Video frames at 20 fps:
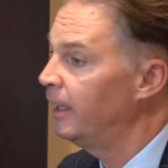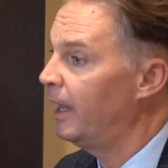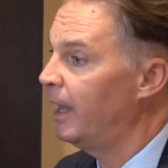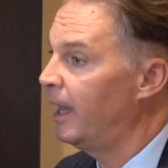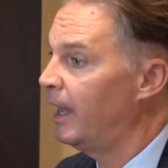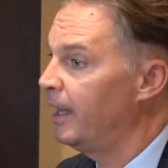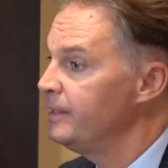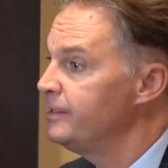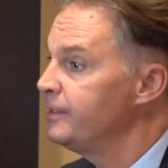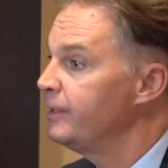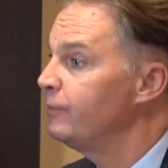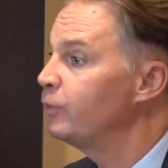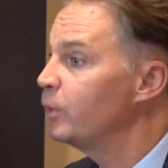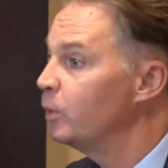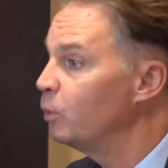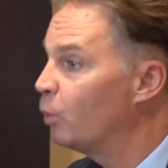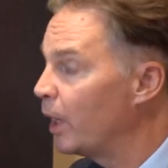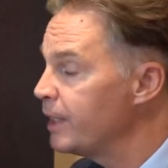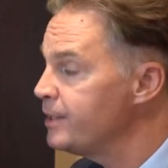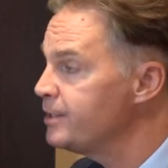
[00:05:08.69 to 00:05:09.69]
And if
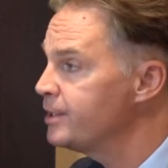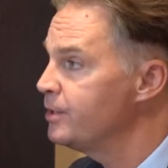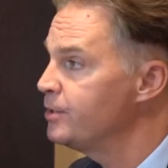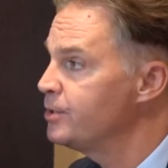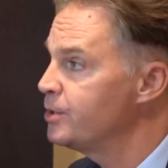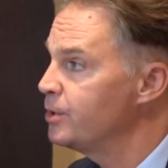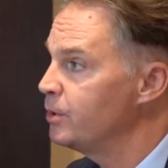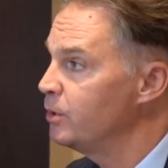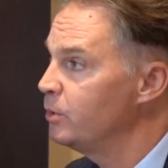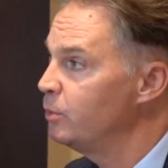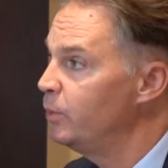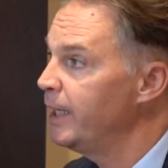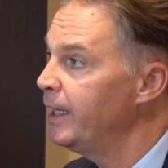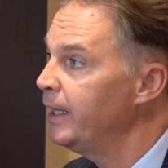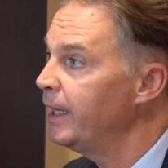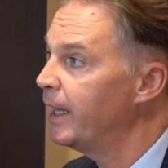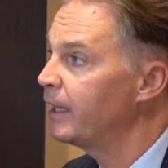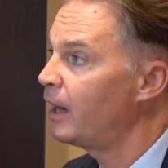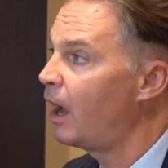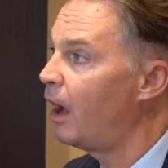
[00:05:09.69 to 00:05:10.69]
we wanted to, we
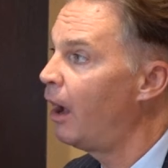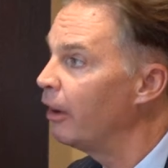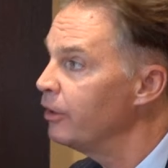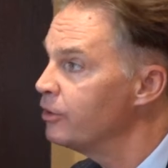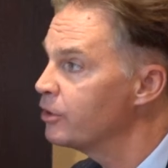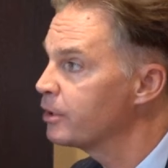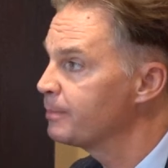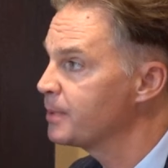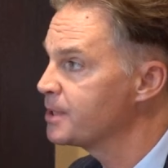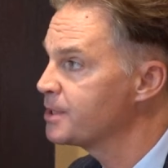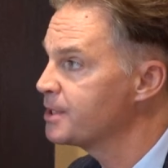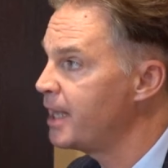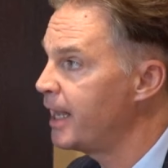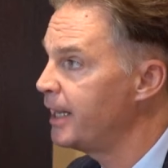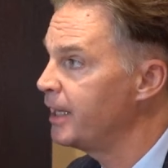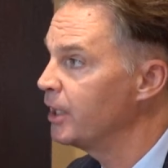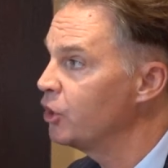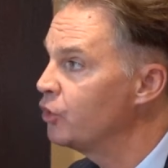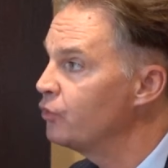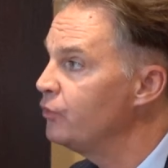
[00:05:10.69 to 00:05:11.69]
can get
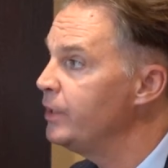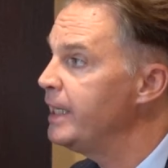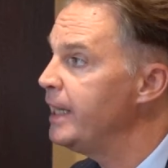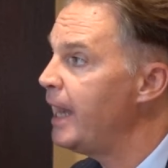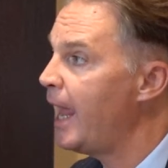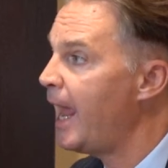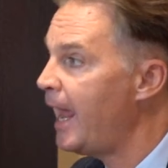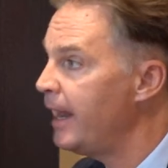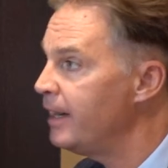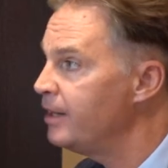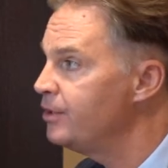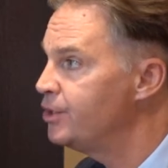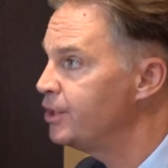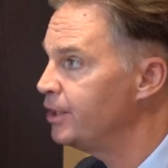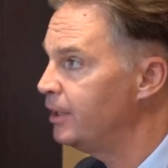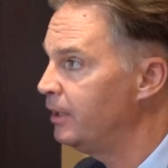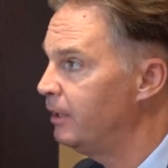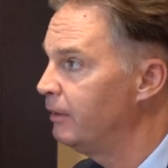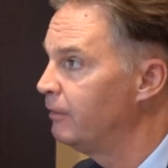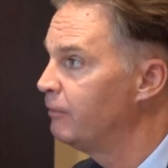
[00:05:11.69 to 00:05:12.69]
100% green
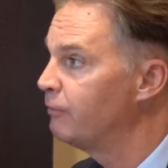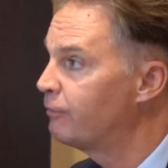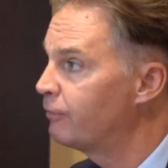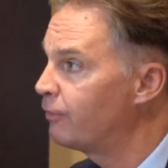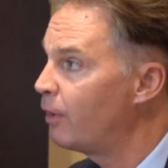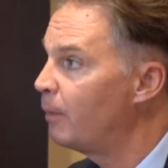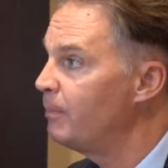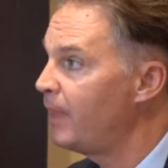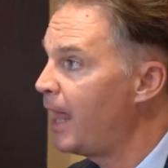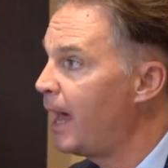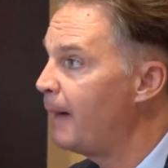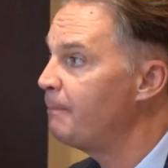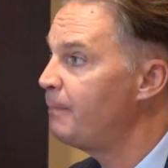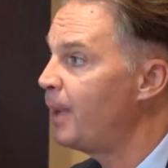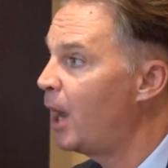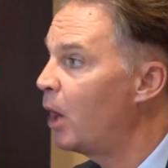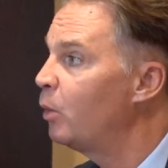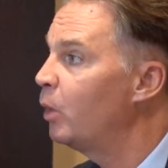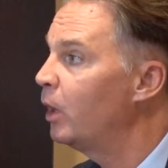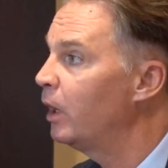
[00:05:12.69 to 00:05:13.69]
energy from that
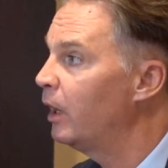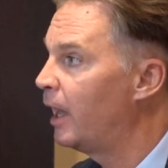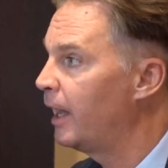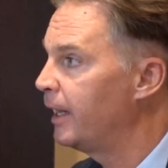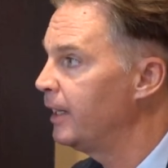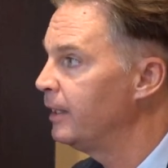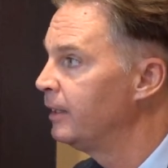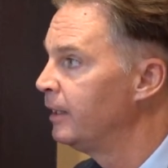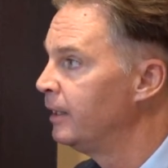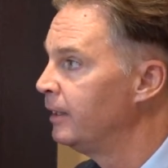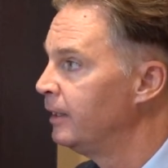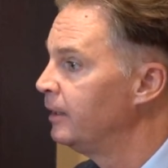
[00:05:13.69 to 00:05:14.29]
power line.